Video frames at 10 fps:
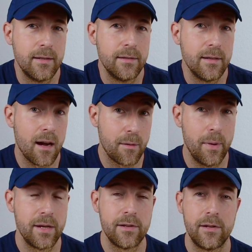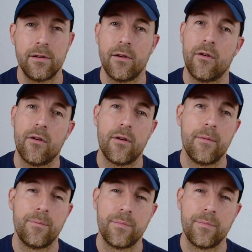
dark matter or